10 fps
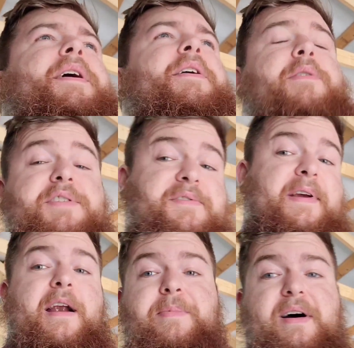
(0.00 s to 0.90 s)
Which is
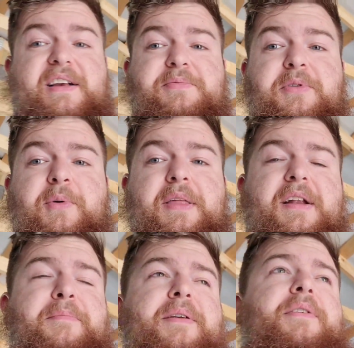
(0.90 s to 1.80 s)
very possible the way that
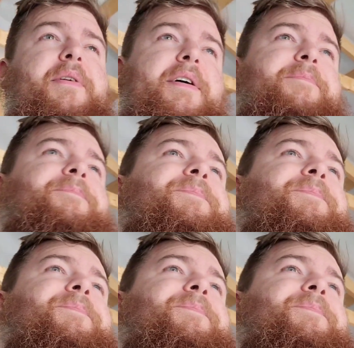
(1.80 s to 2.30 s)
I've been doing it.